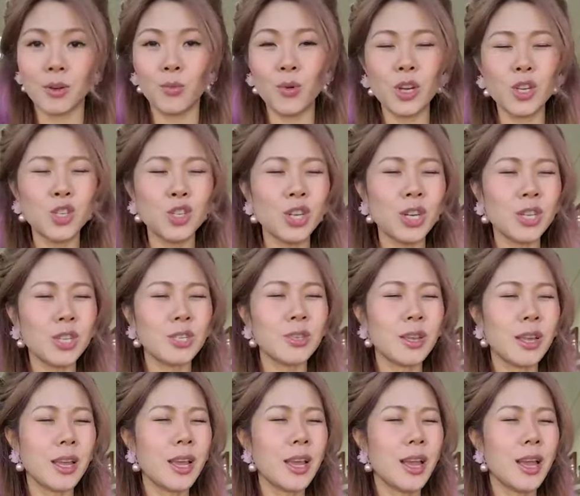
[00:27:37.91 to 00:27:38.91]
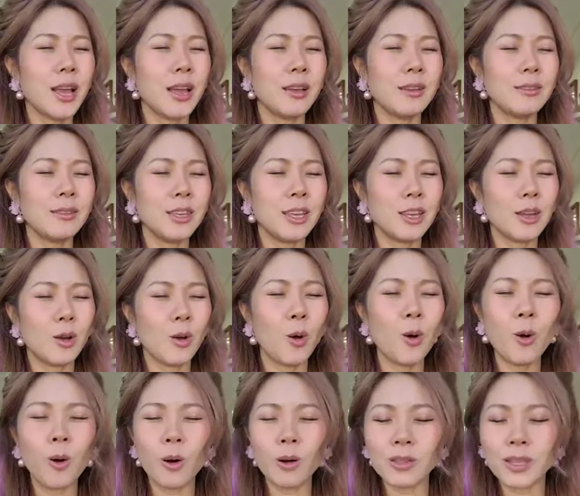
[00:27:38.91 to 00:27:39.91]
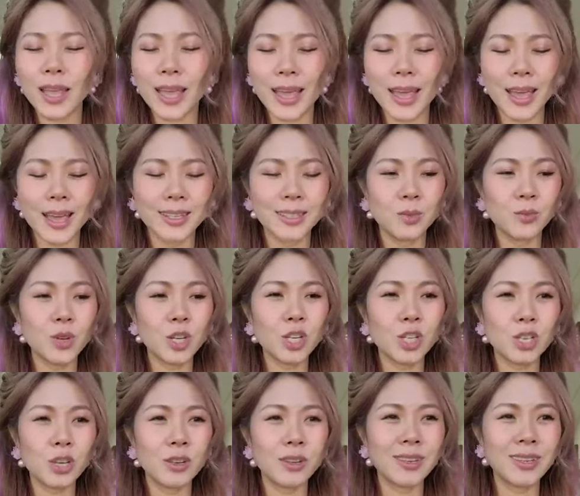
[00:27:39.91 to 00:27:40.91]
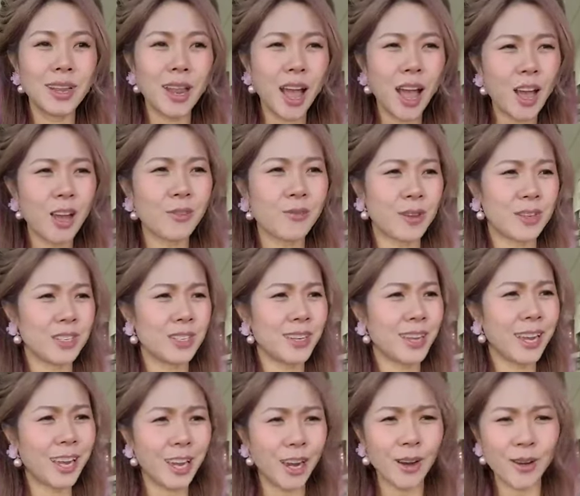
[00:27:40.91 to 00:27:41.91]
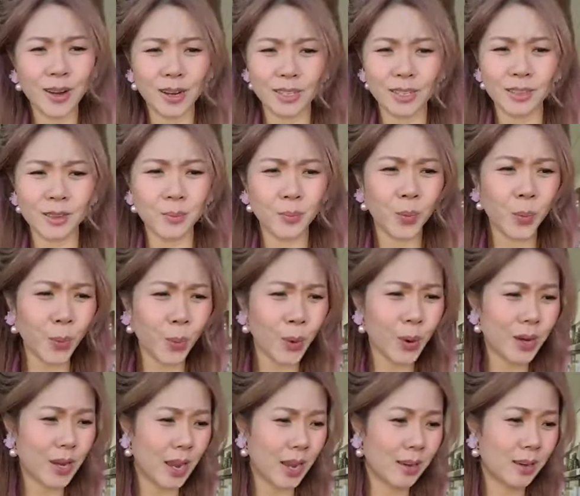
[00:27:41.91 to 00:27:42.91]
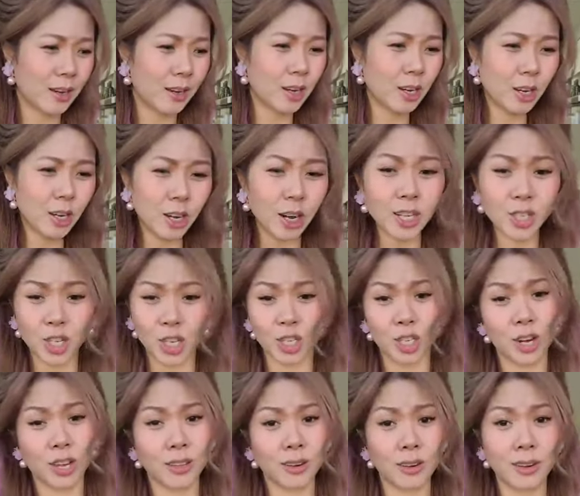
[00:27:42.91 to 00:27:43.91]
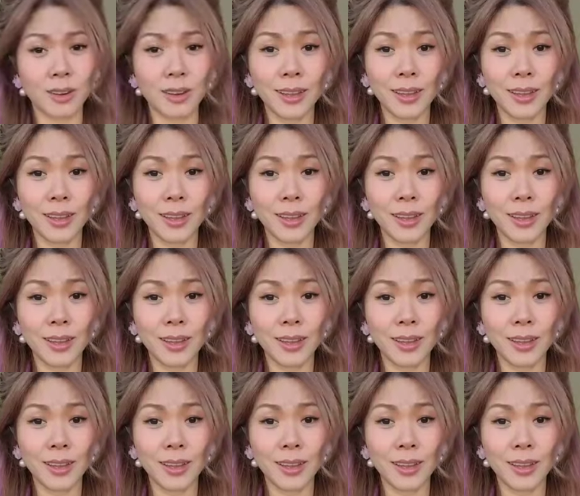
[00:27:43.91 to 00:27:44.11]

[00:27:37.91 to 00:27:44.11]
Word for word: We should, you know, hold hands. We should love and care and support and encourage each other.